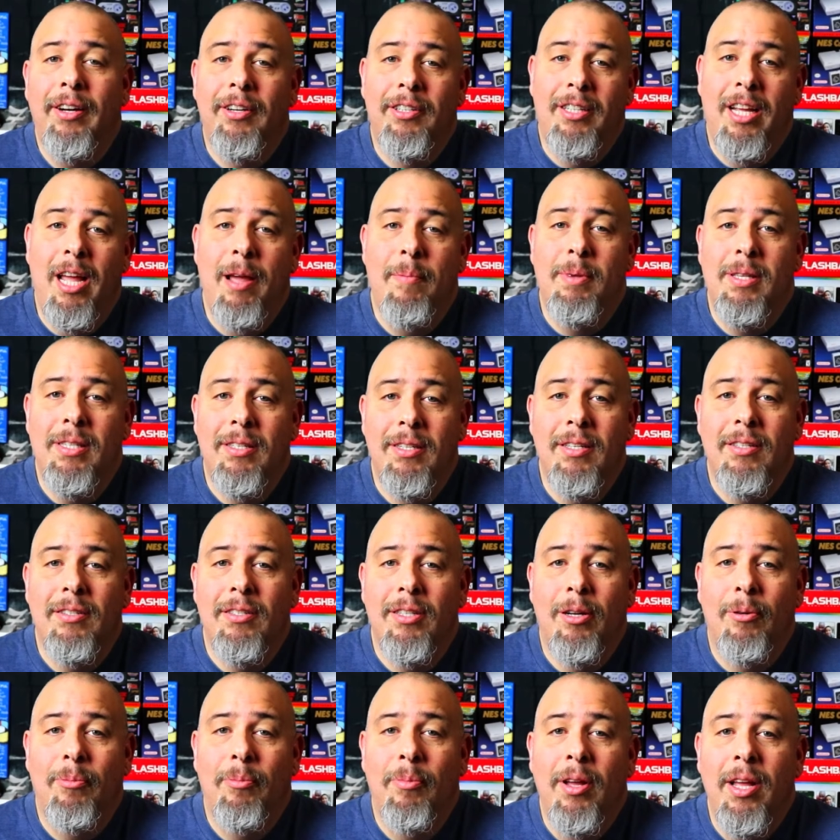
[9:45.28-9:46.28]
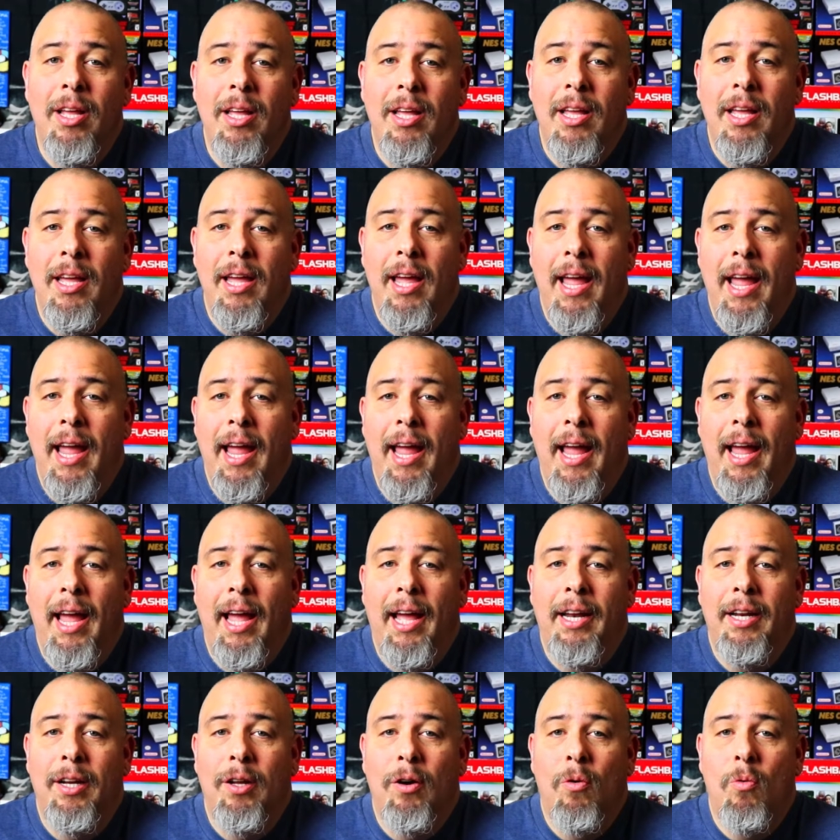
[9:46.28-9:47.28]
Entertainment System,
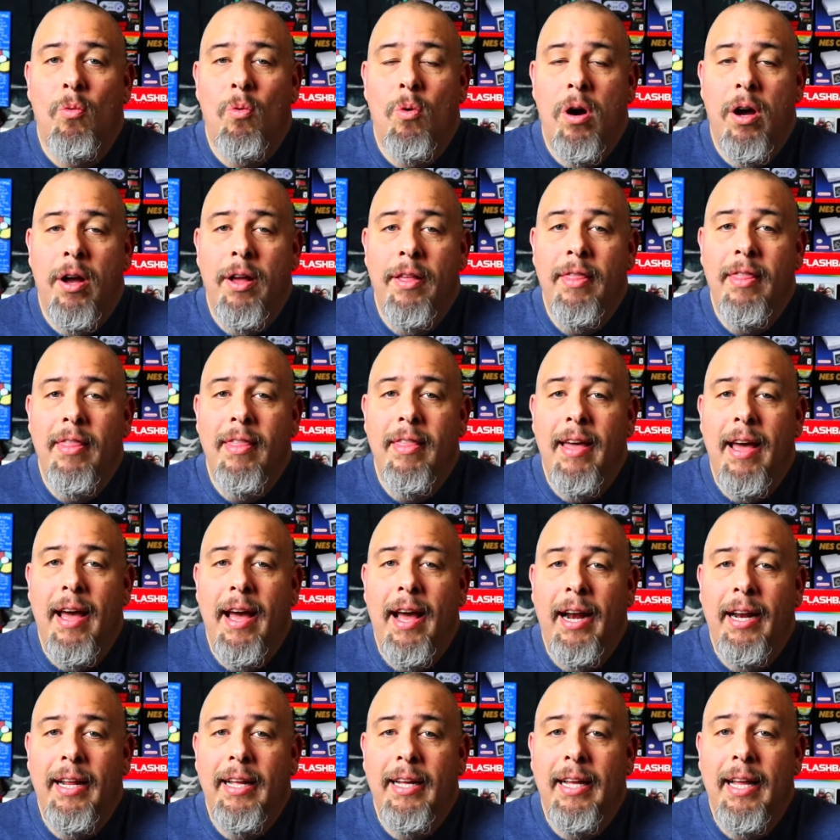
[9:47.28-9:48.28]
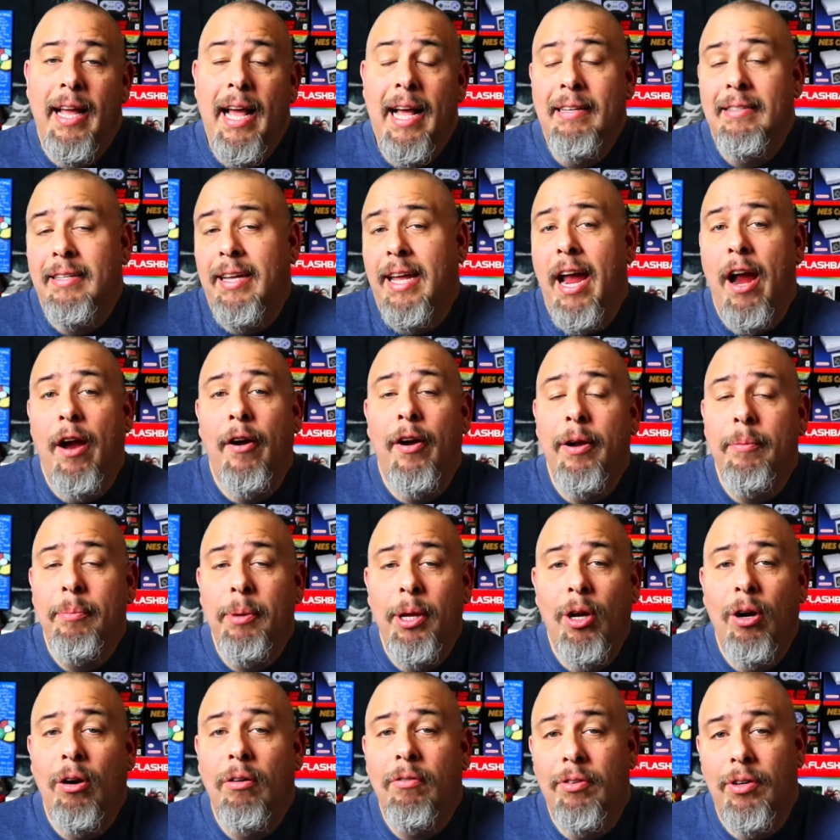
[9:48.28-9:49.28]
and one that has carried
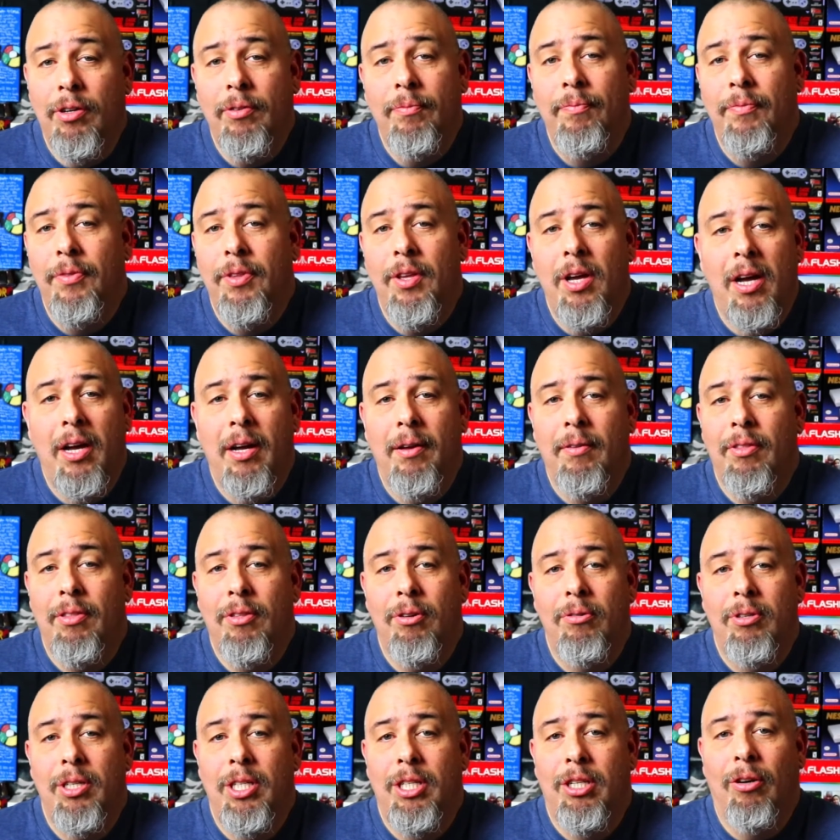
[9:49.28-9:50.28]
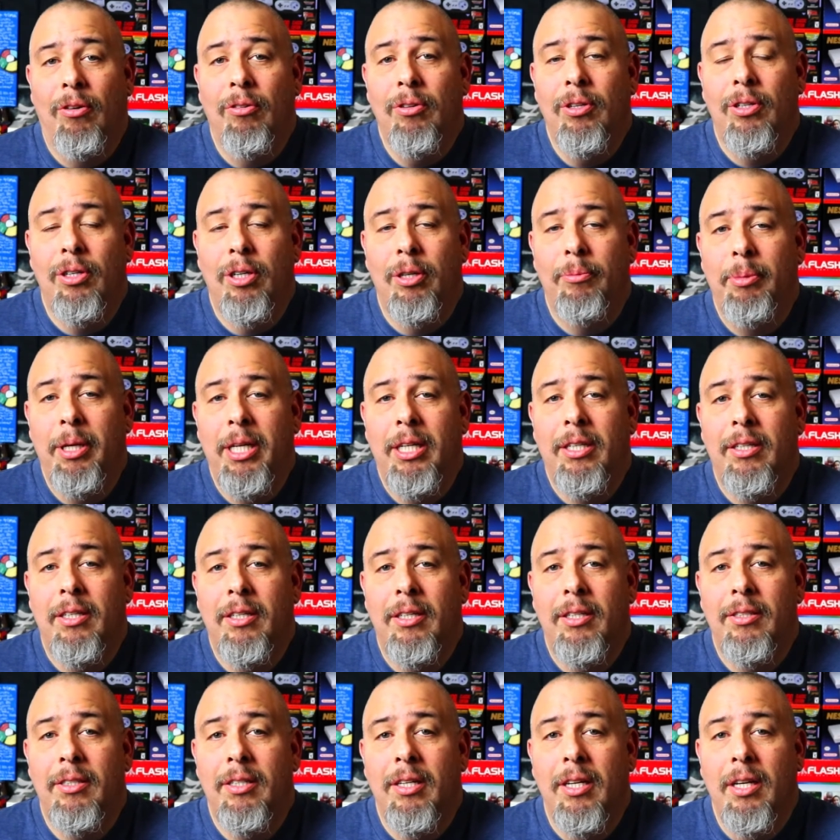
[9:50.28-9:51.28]
me over through adulthood,
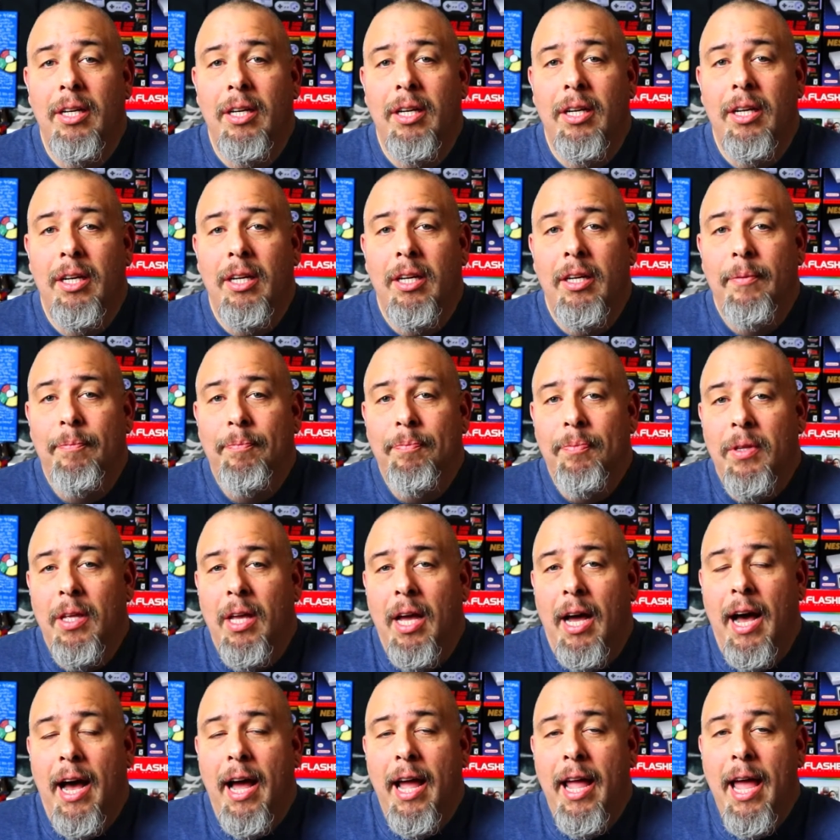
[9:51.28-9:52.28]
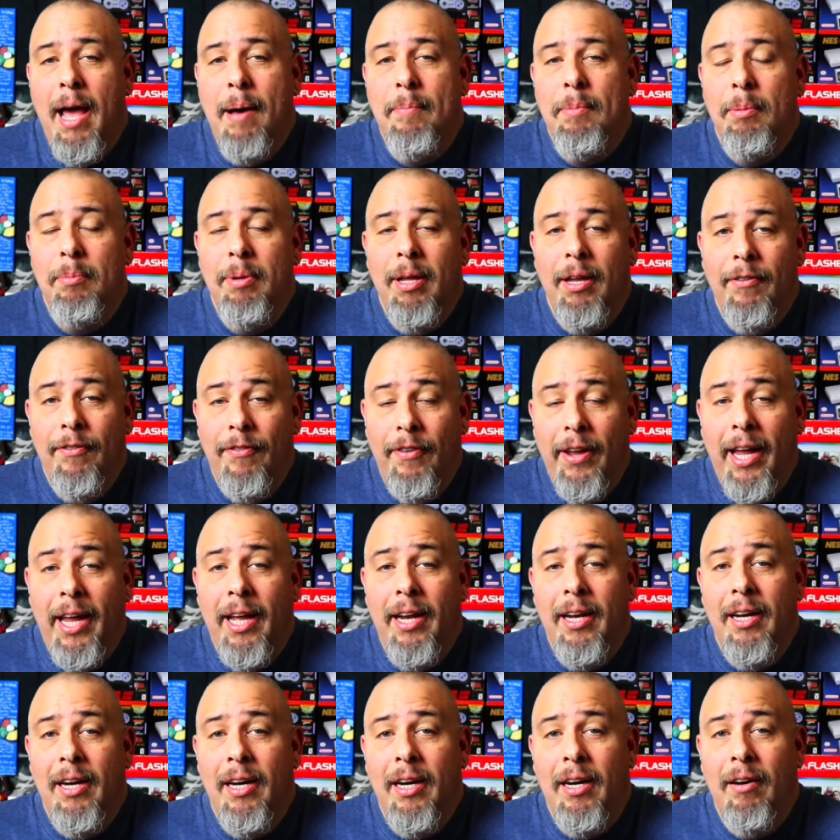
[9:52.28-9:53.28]
because I am a big
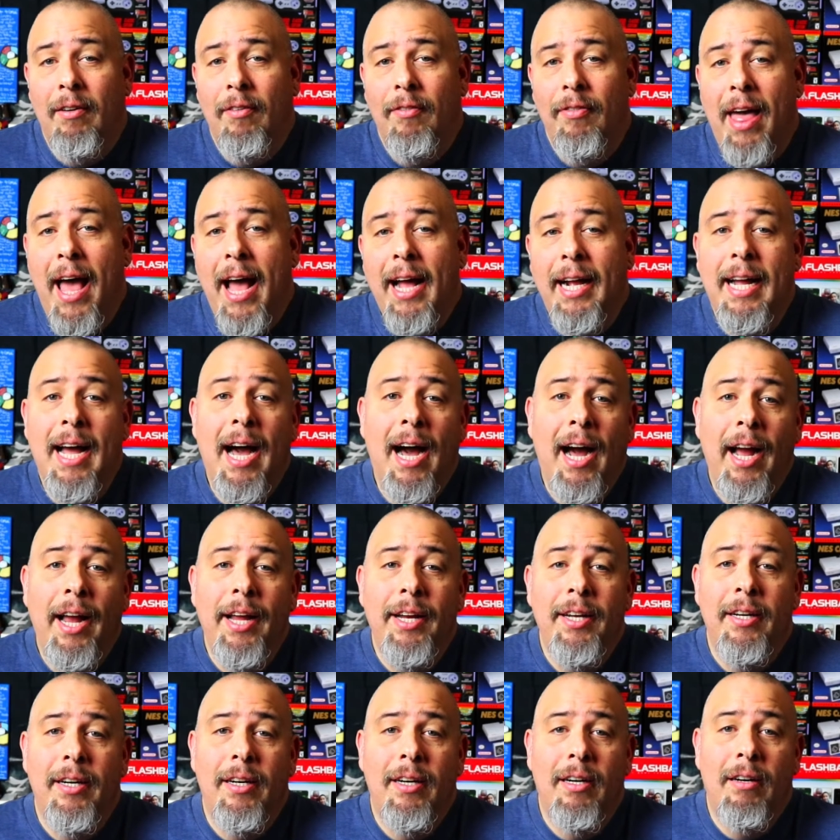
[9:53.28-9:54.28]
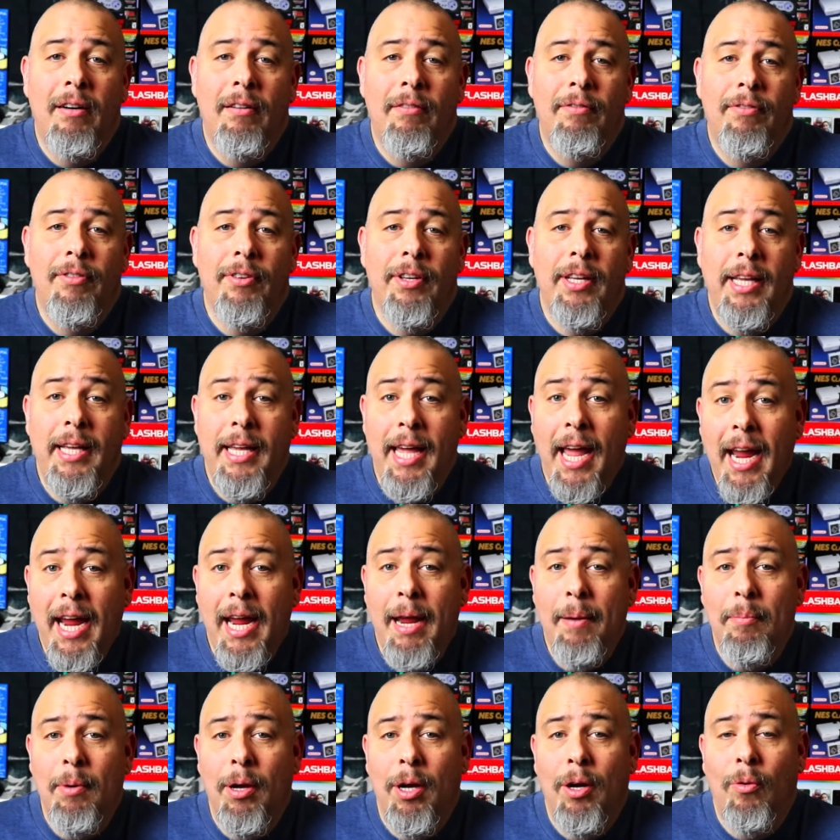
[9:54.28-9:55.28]
fan of that kind of
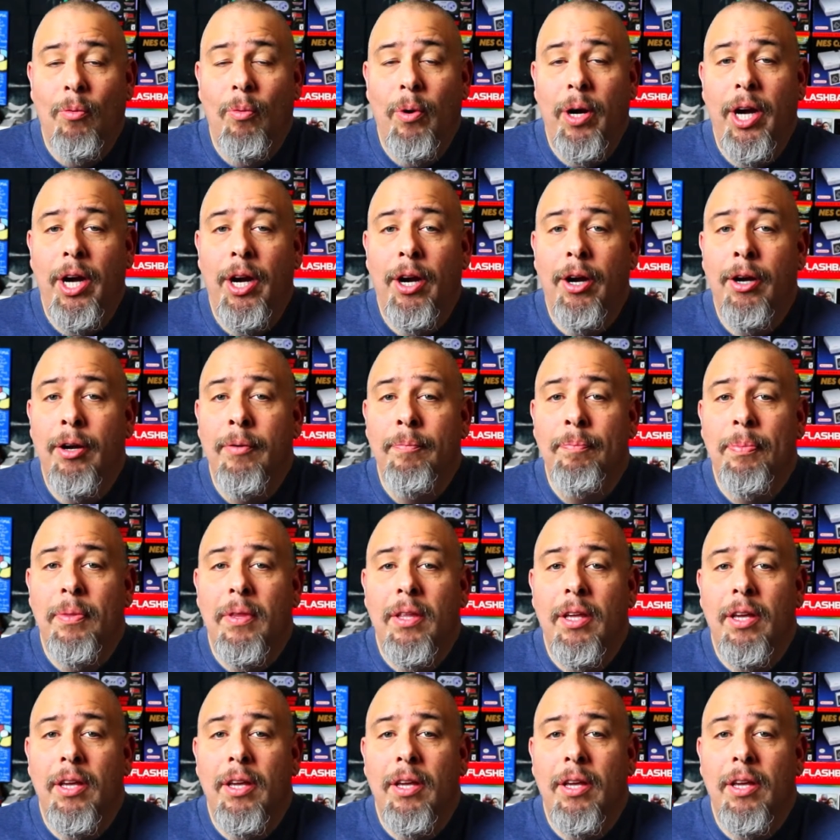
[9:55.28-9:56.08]
game where